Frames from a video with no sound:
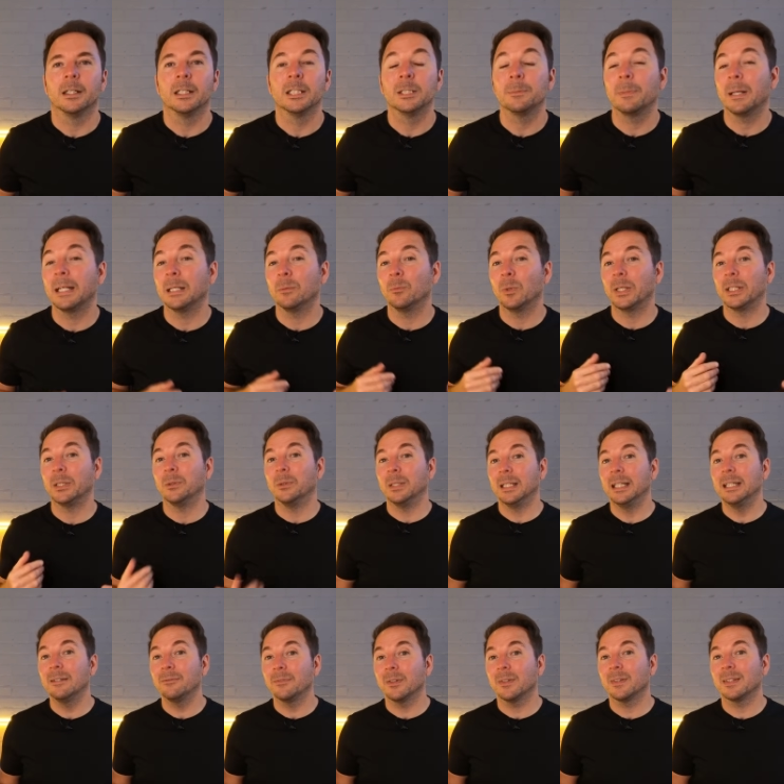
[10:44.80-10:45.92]
Depending where you
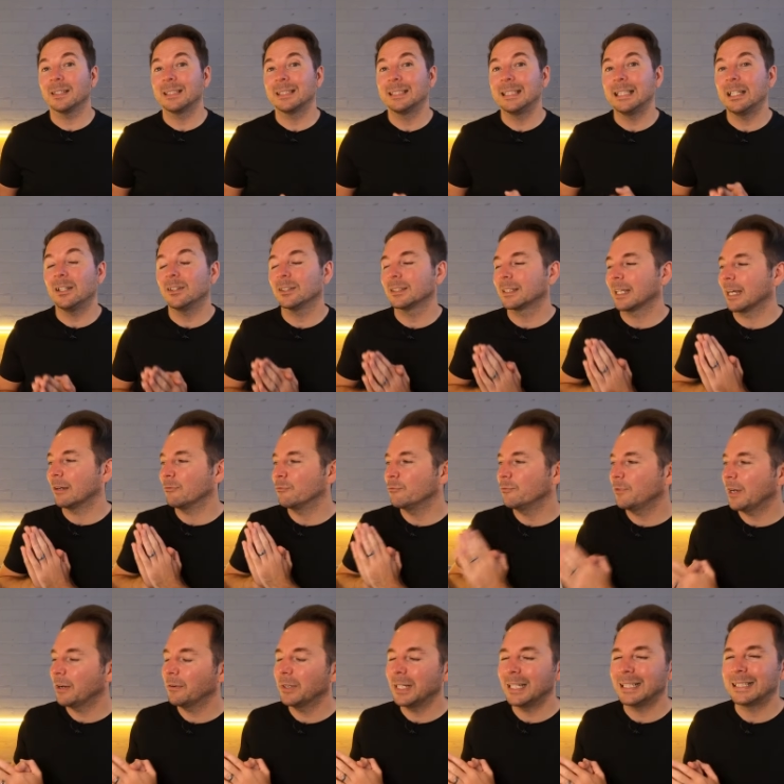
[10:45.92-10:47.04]
live, the CR Scan
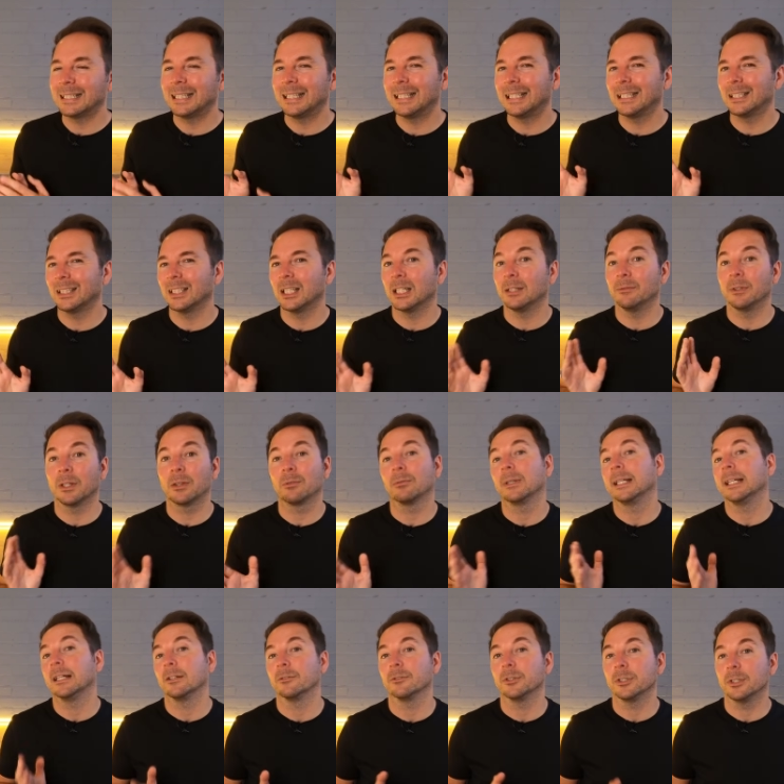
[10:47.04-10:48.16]
Ferret is a little over
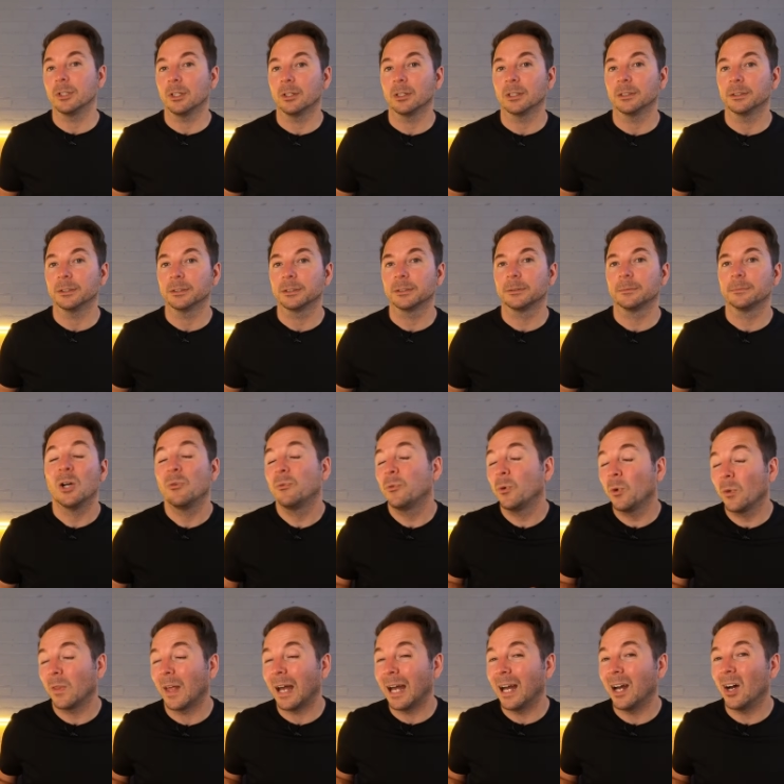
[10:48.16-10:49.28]
$300. For
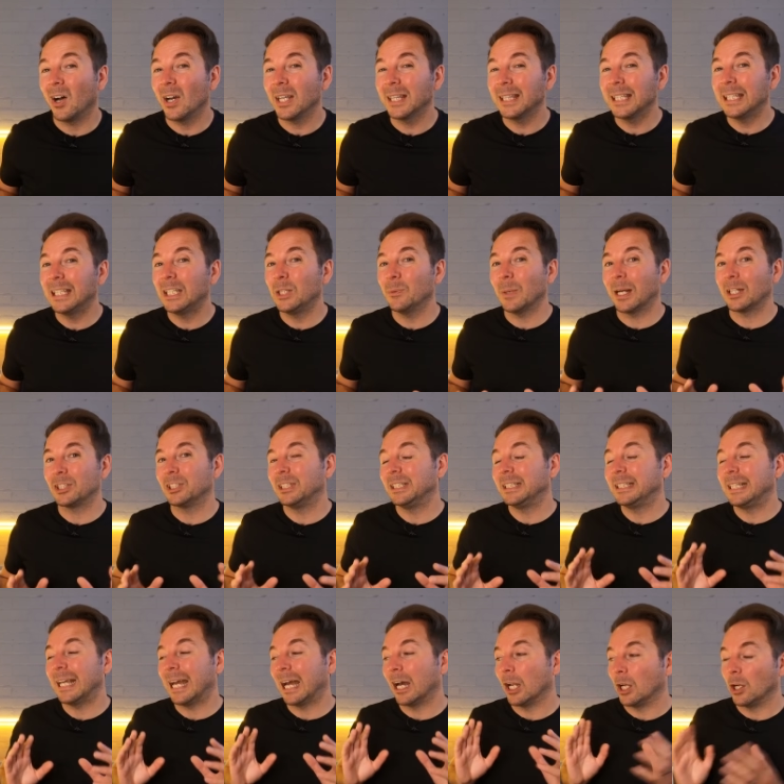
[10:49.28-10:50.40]
that, I think you actually
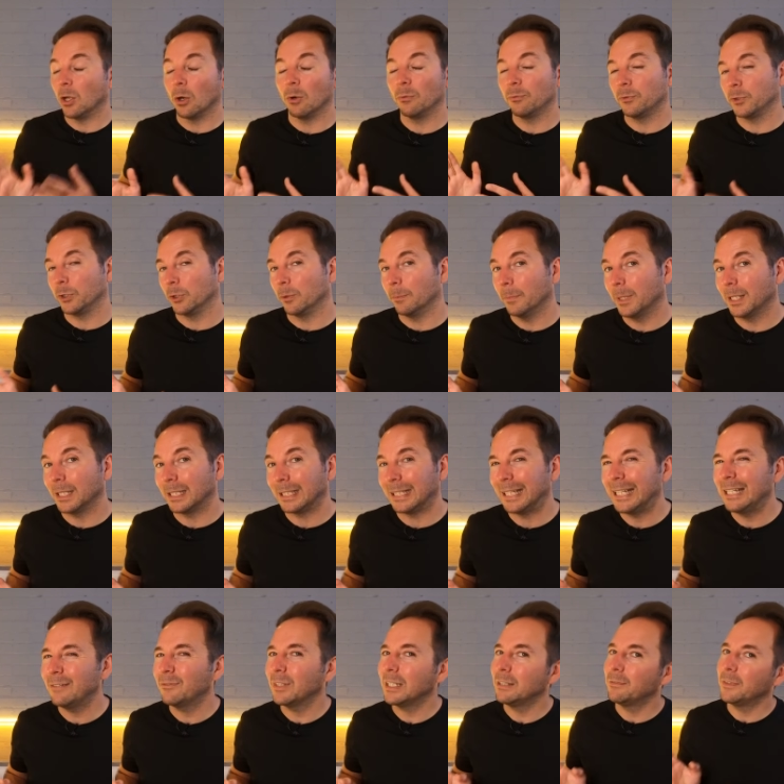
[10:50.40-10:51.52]
get a lot for your money,
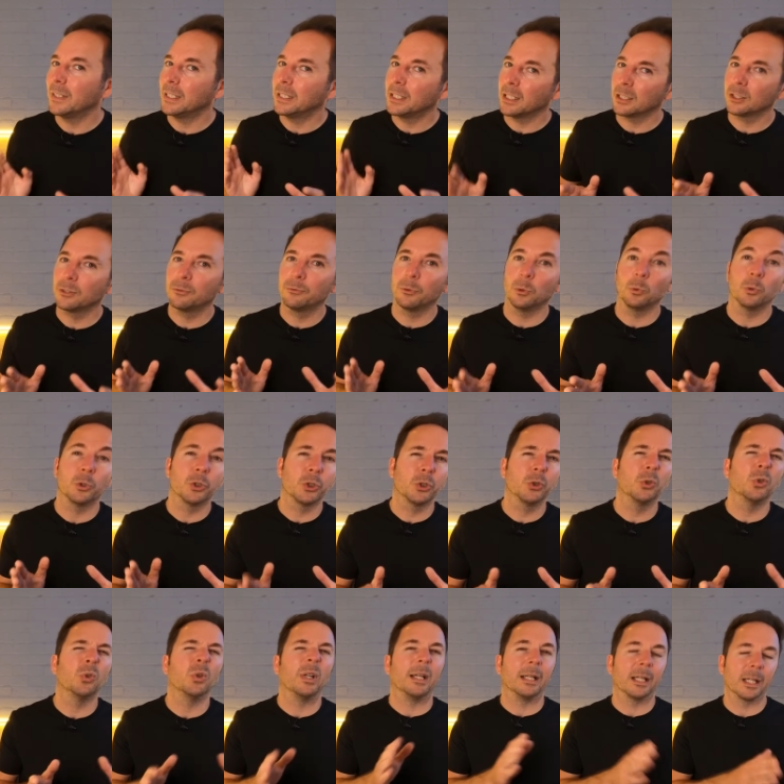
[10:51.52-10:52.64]
even if it does fall
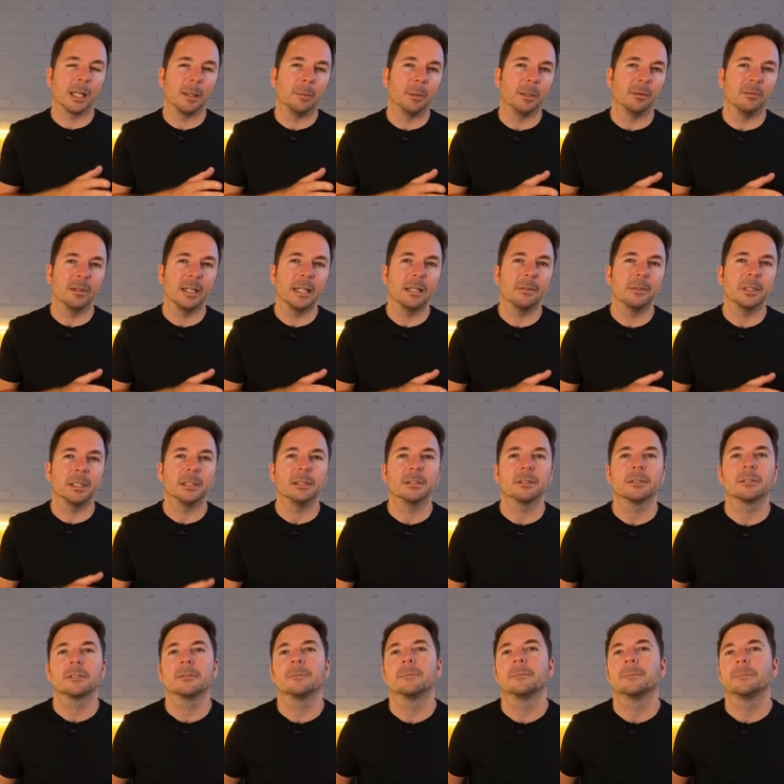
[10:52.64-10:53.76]
short in a couple of
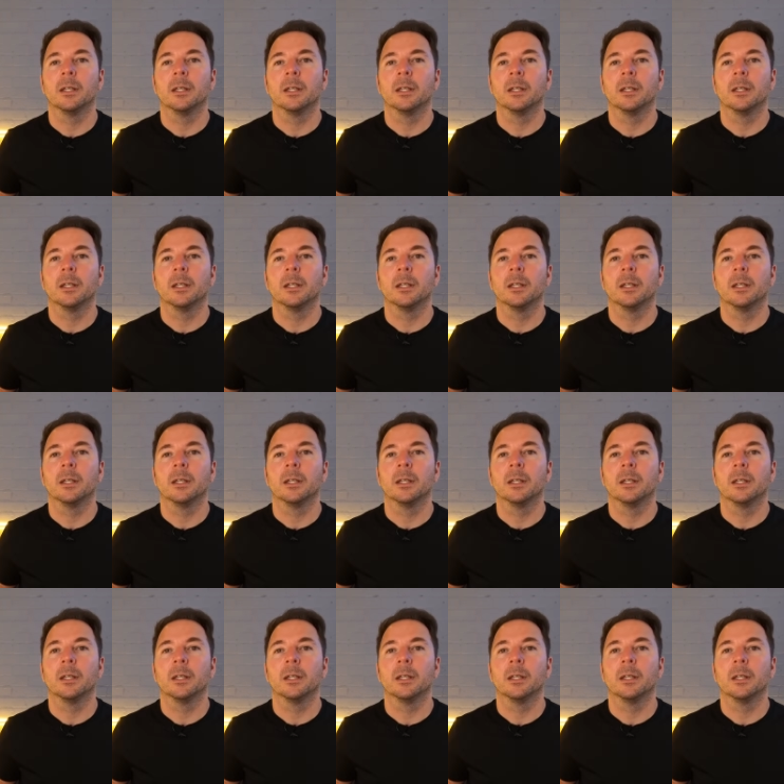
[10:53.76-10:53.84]
areas.